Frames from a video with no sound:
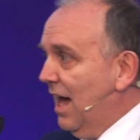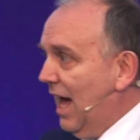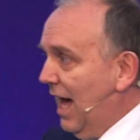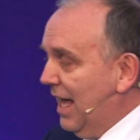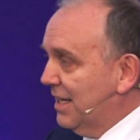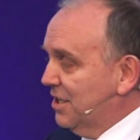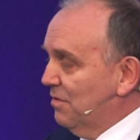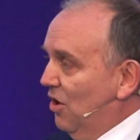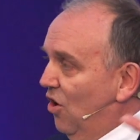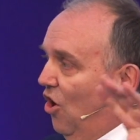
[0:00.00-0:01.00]
And
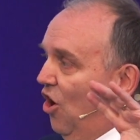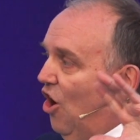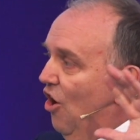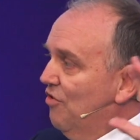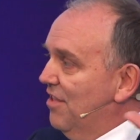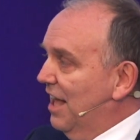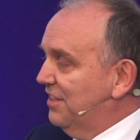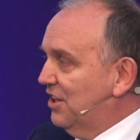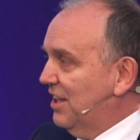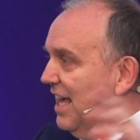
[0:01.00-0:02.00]

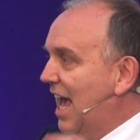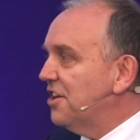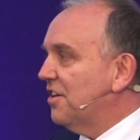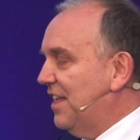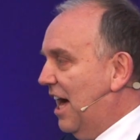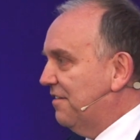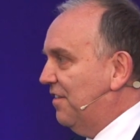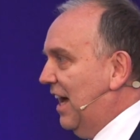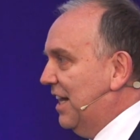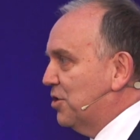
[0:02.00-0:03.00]
at the end of that
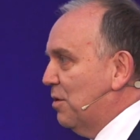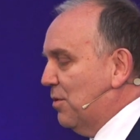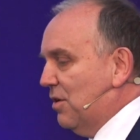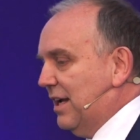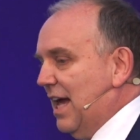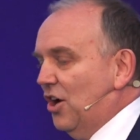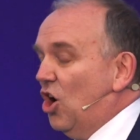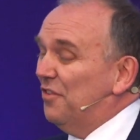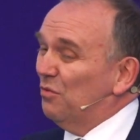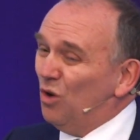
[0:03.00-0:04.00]
flight, as we were getting
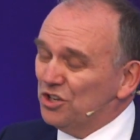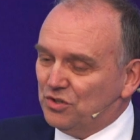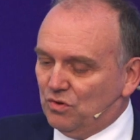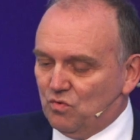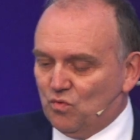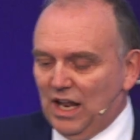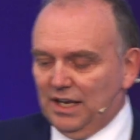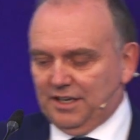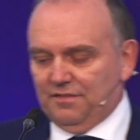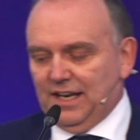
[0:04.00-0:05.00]
off, and it was
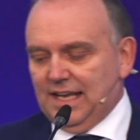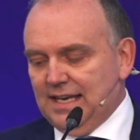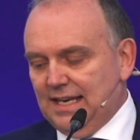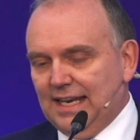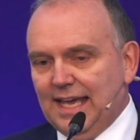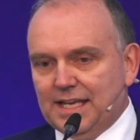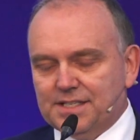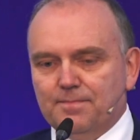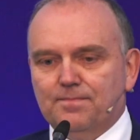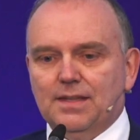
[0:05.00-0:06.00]
relatively
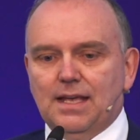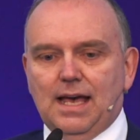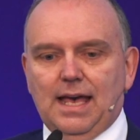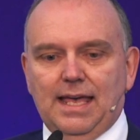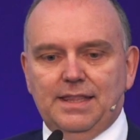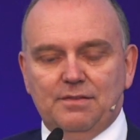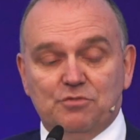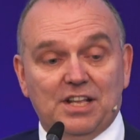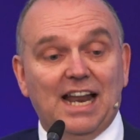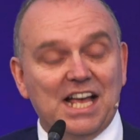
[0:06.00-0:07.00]
late, uh, and it
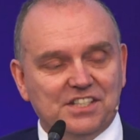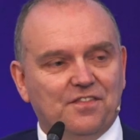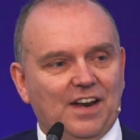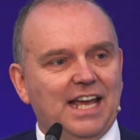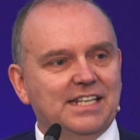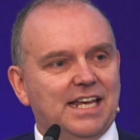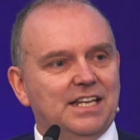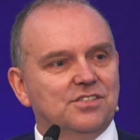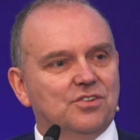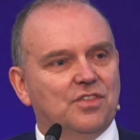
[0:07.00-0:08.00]
was the last flight
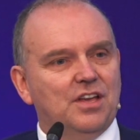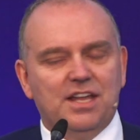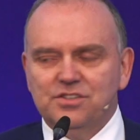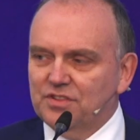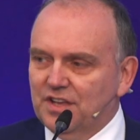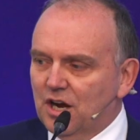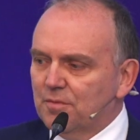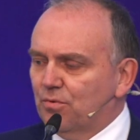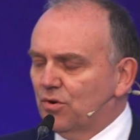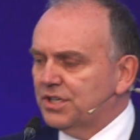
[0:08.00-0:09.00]
into the, into the
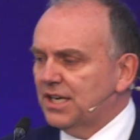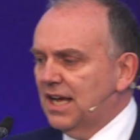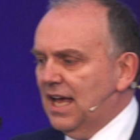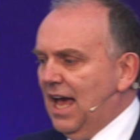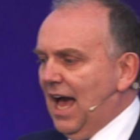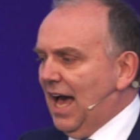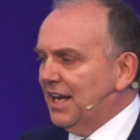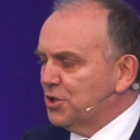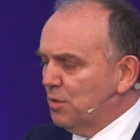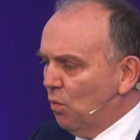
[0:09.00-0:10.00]
airport, and
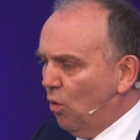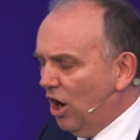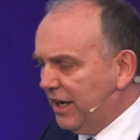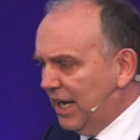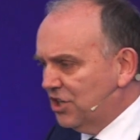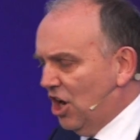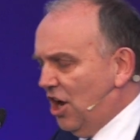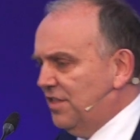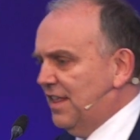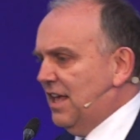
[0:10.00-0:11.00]
as we're walking
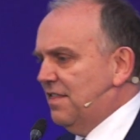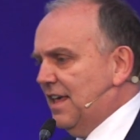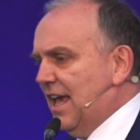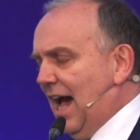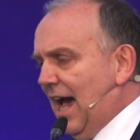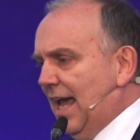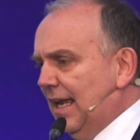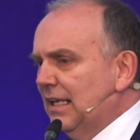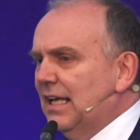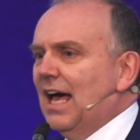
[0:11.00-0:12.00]
down the, the
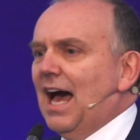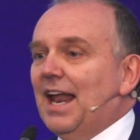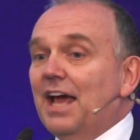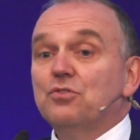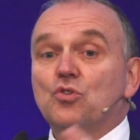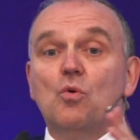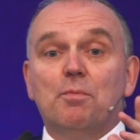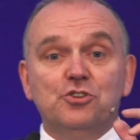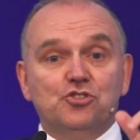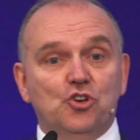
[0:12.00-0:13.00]
aisle, and I don't know
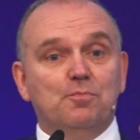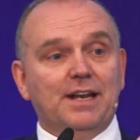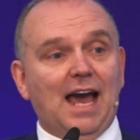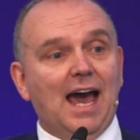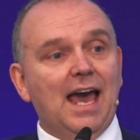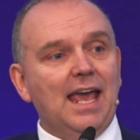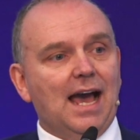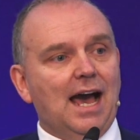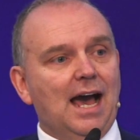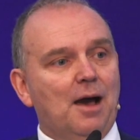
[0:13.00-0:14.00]
about you, but I
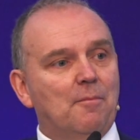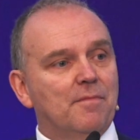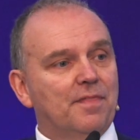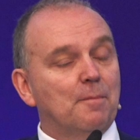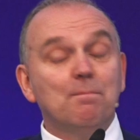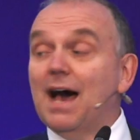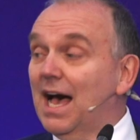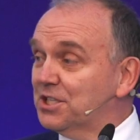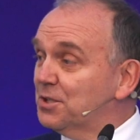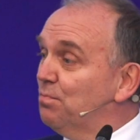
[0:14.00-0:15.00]
am the
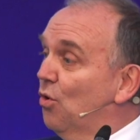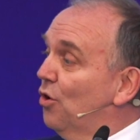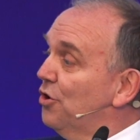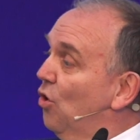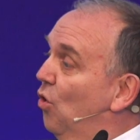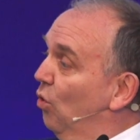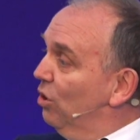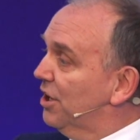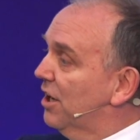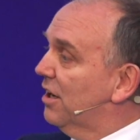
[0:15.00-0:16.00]
passport
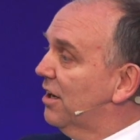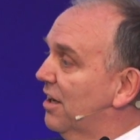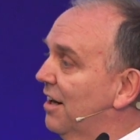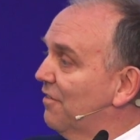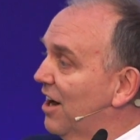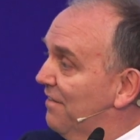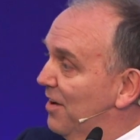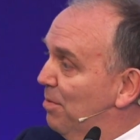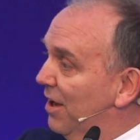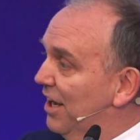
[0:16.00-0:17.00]
holder for
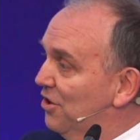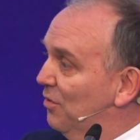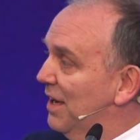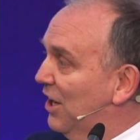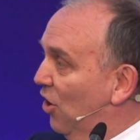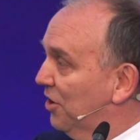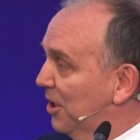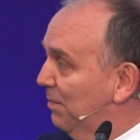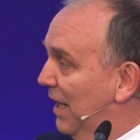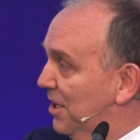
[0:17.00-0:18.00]
everybody. You know, when you get onto
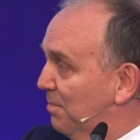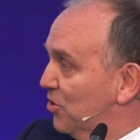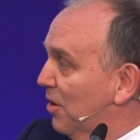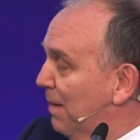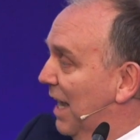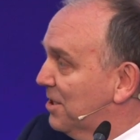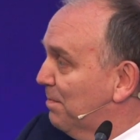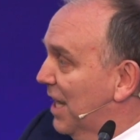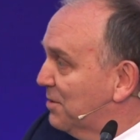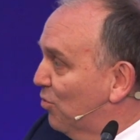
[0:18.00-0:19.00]
the plane, you pass your
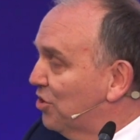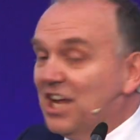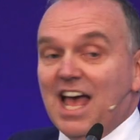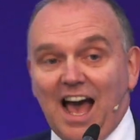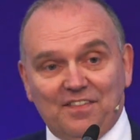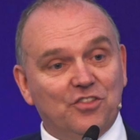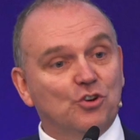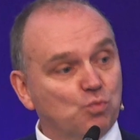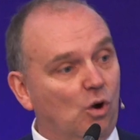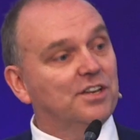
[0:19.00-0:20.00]
passports, and then
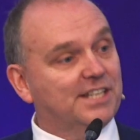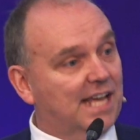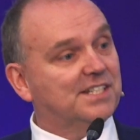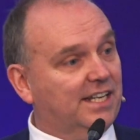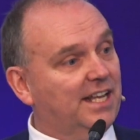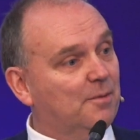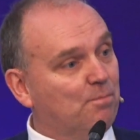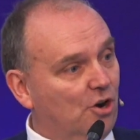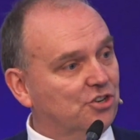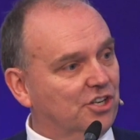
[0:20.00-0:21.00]
there's one designated
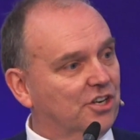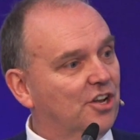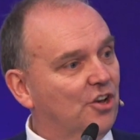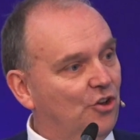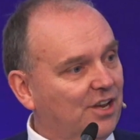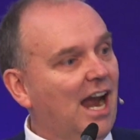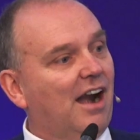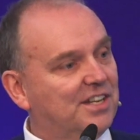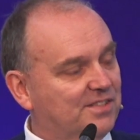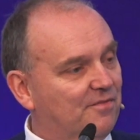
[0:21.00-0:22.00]
person who
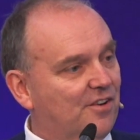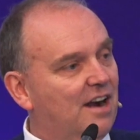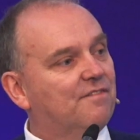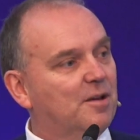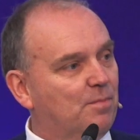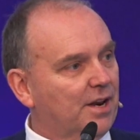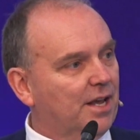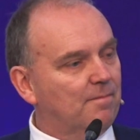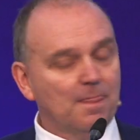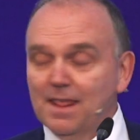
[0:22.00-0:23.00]
carries them for
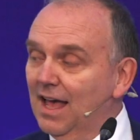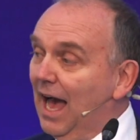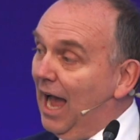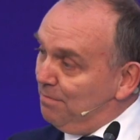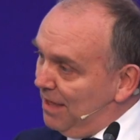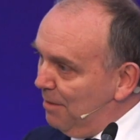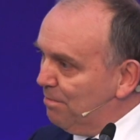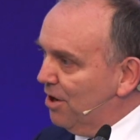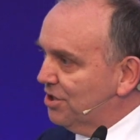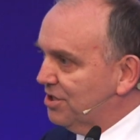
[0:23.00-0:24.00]
everybody. I'm that
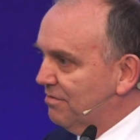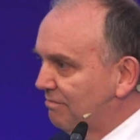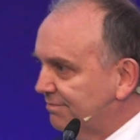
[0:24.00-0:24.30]
person.